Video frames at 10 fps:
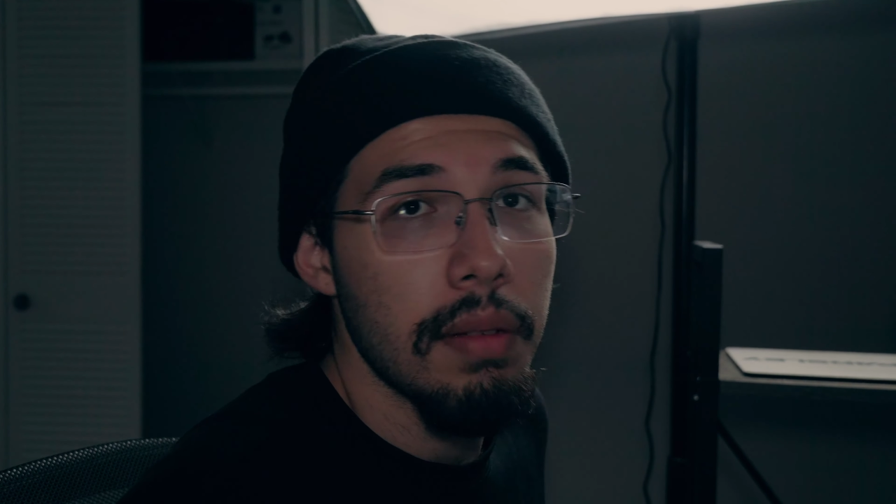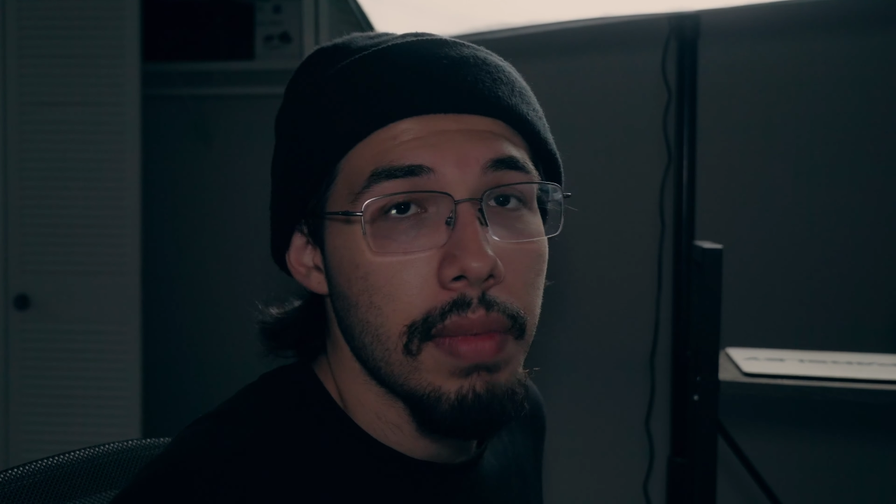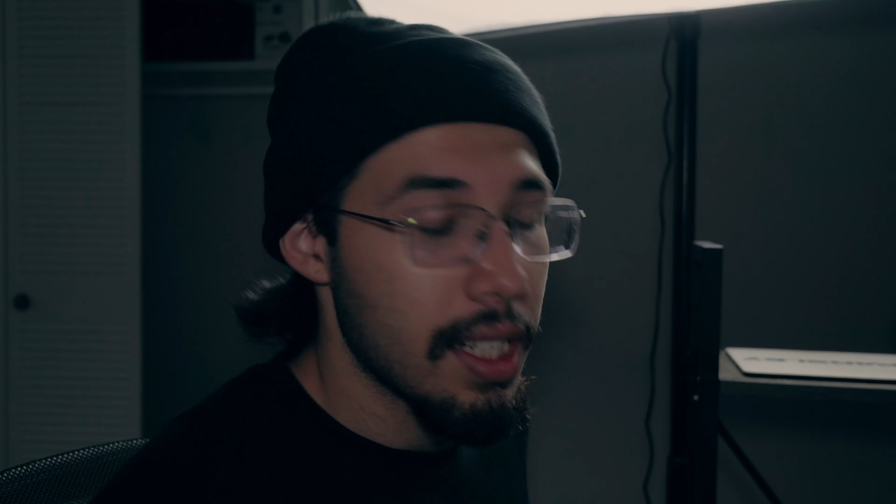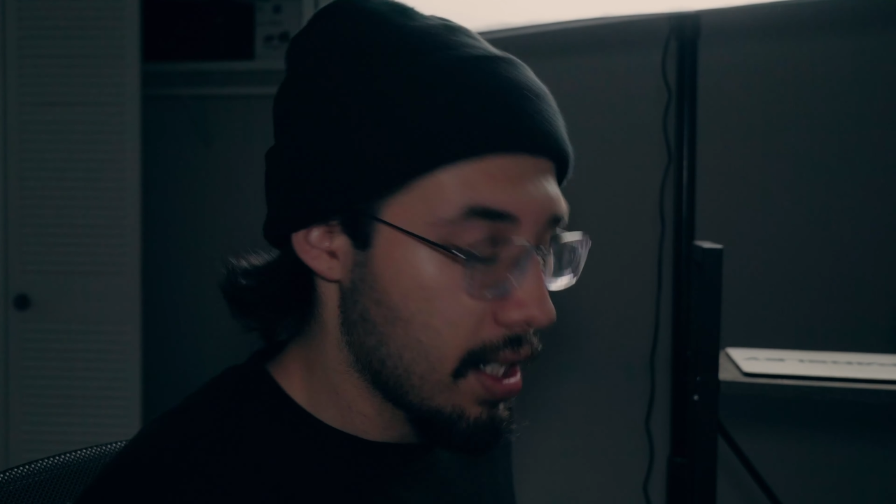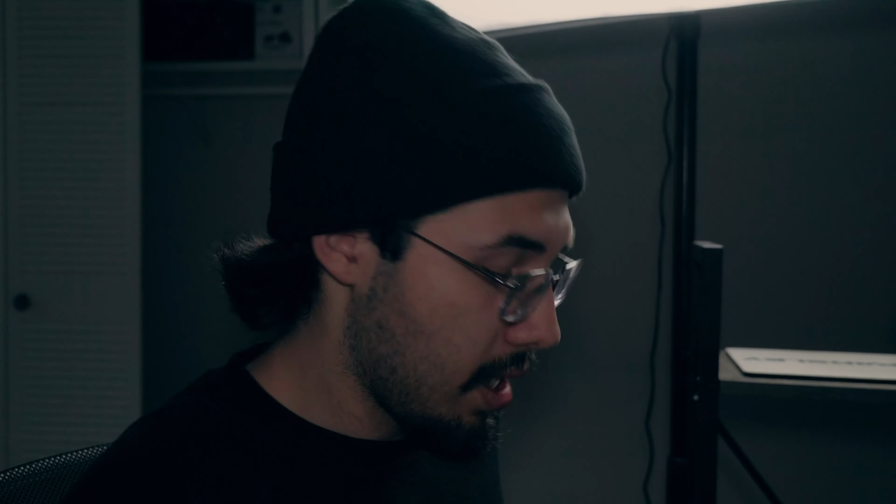
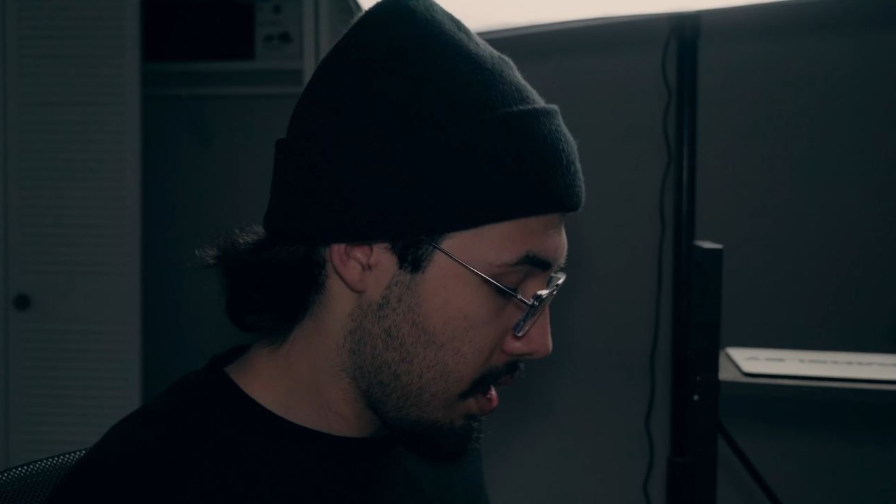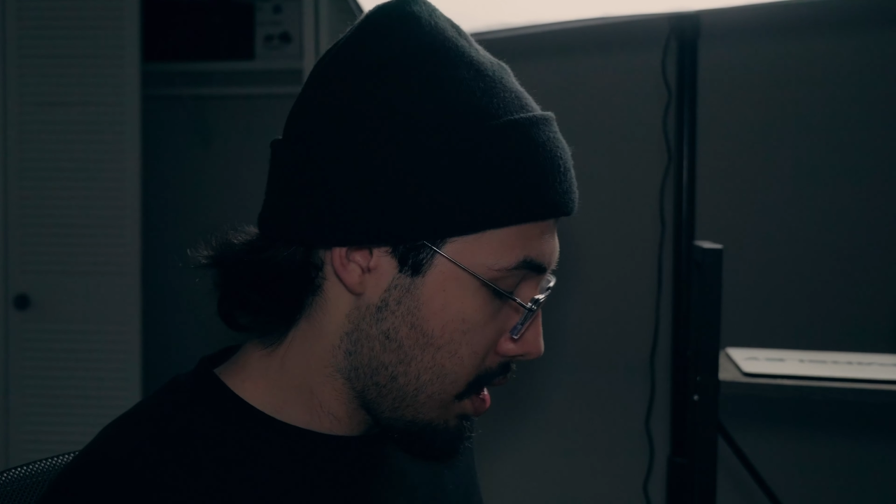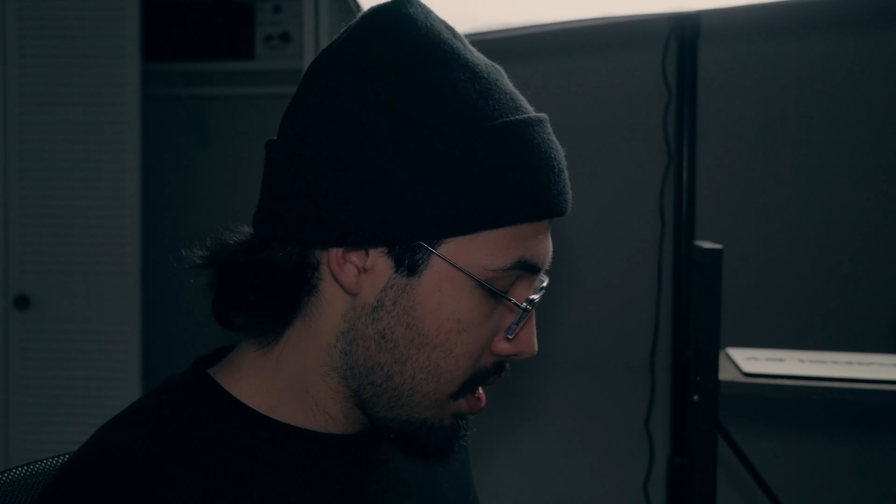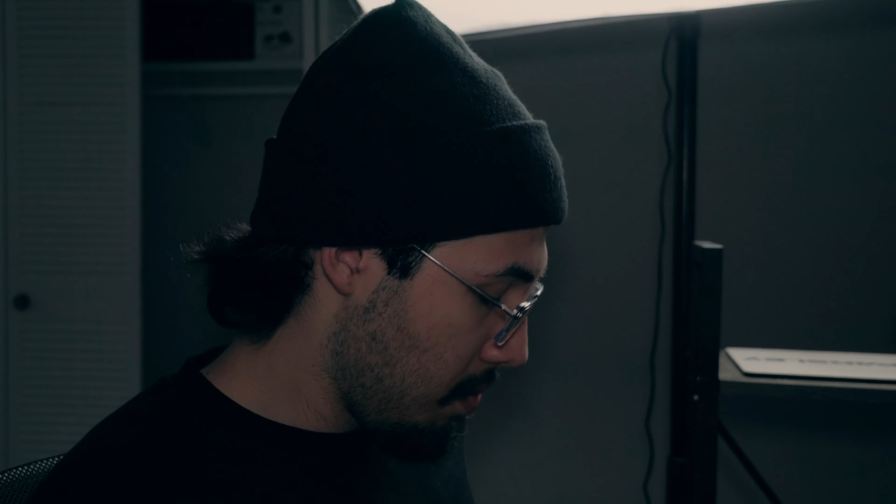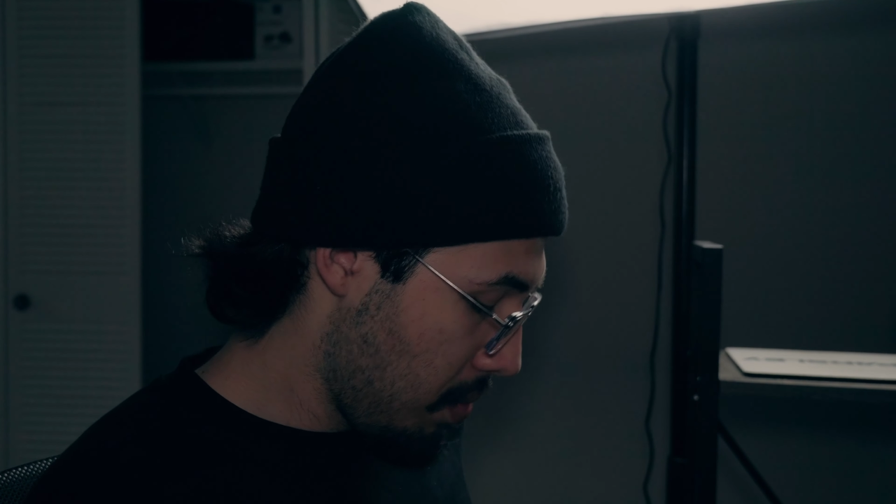makes things
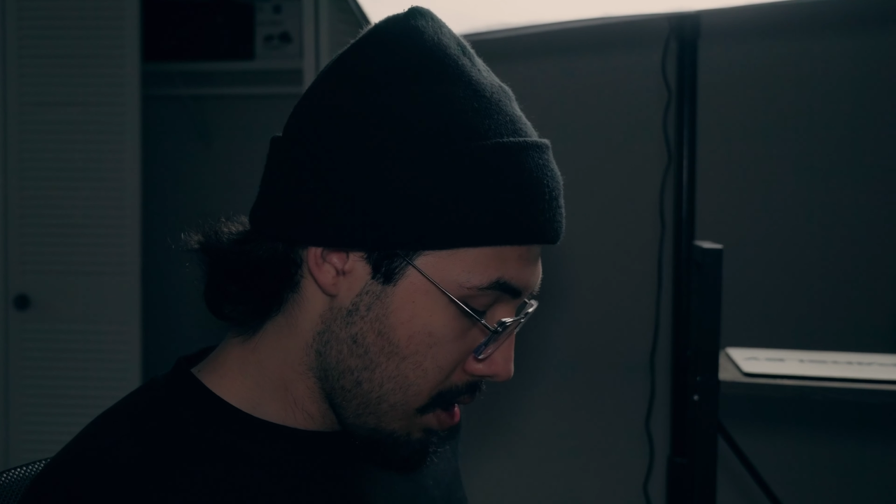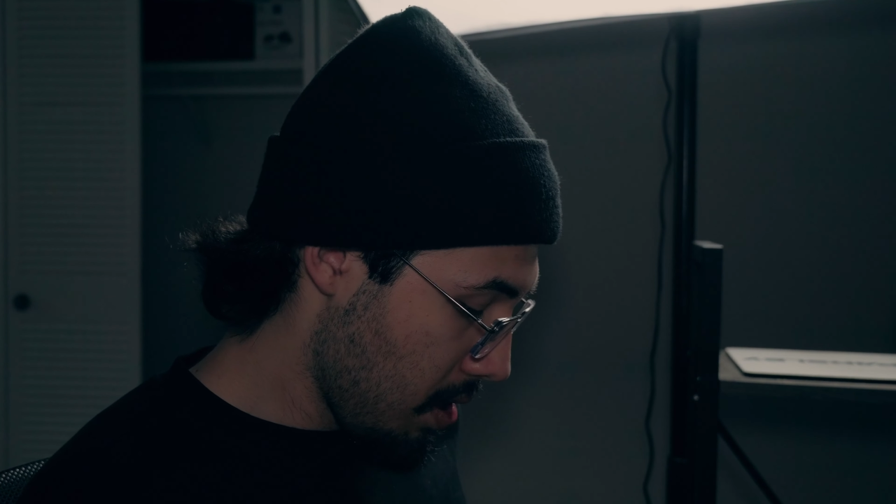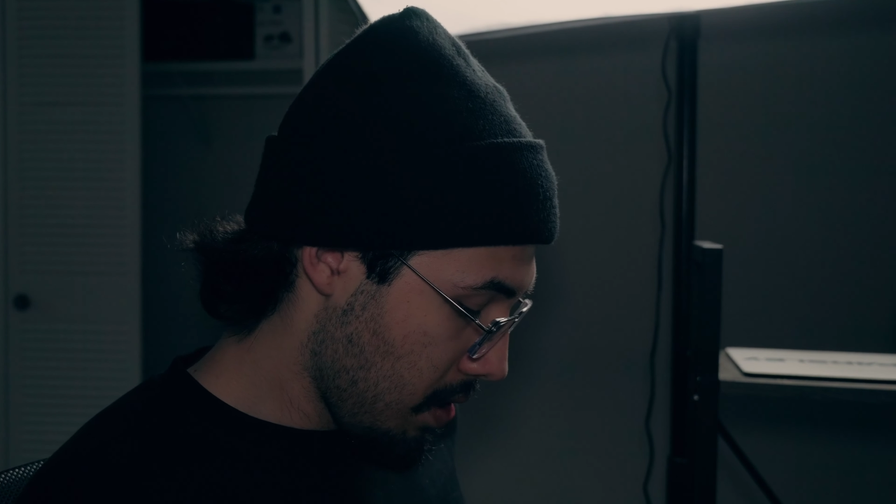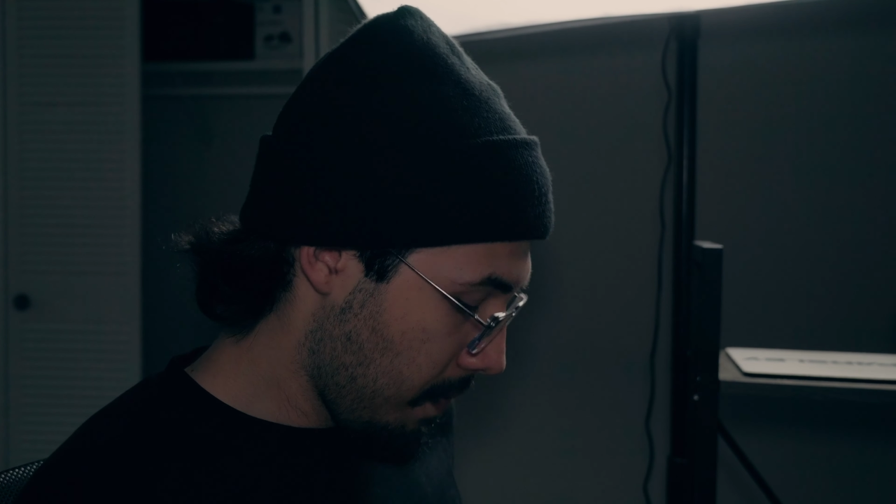simpler.